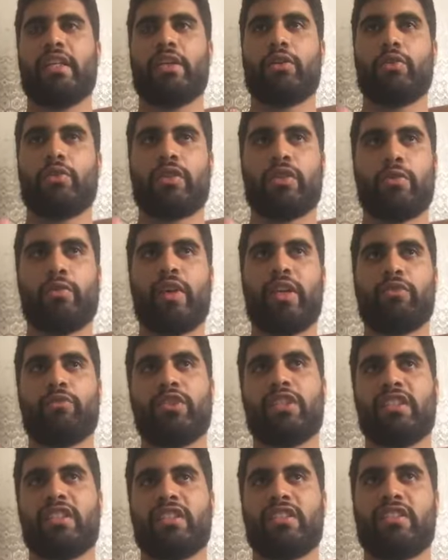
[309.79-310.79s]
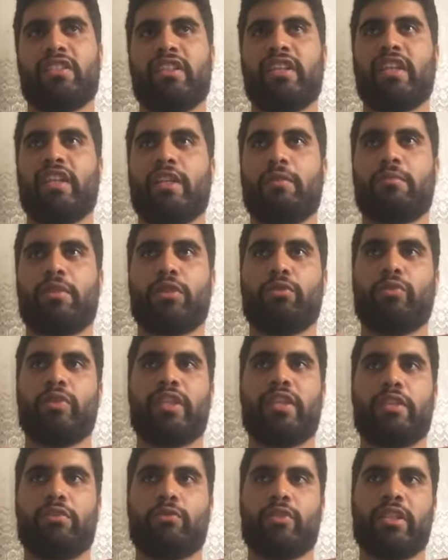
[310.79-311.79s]
which is drinkable,
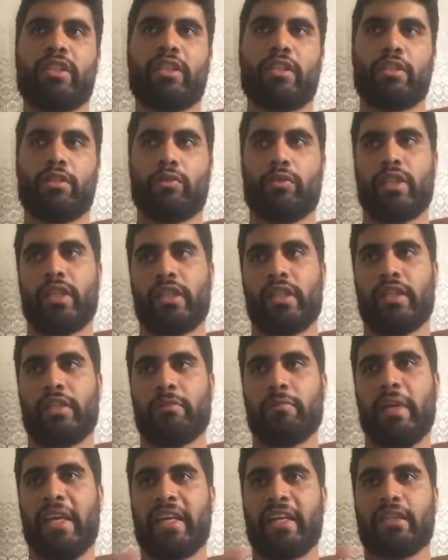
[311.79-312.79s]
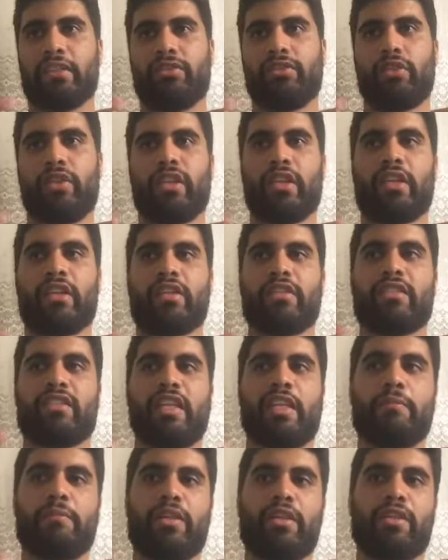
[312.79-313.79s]
we make it during the
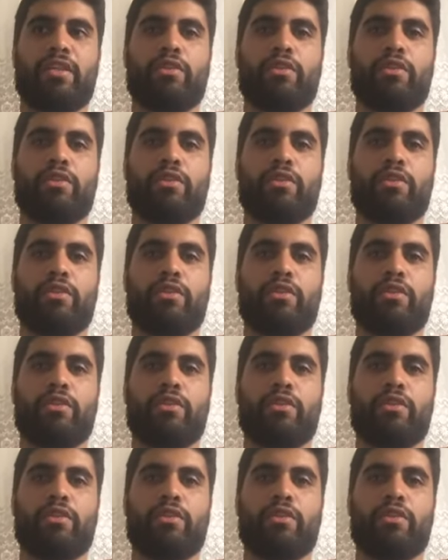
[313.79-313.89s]
summer.